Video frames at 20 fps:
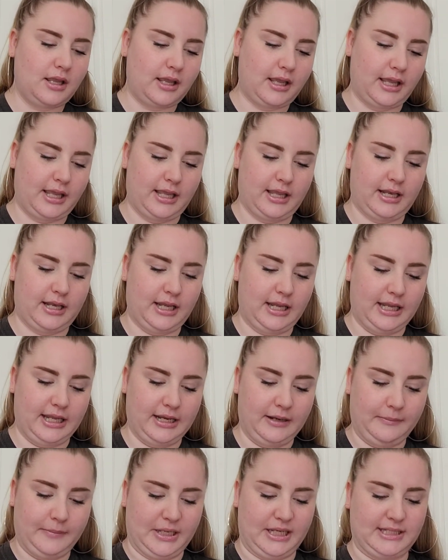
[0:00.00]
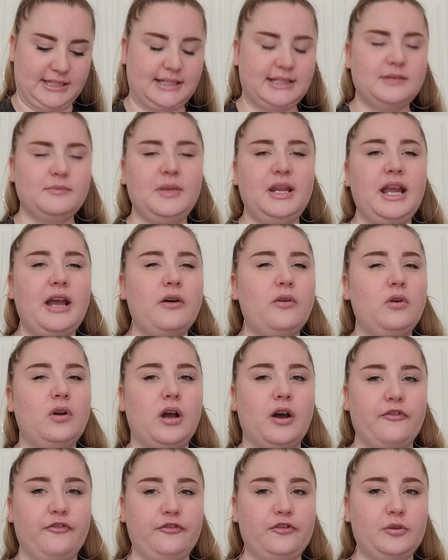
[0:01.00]
And it amazes me how
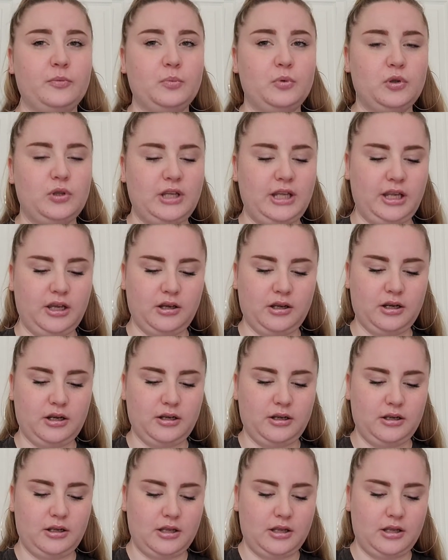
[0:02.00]
comfortable they are.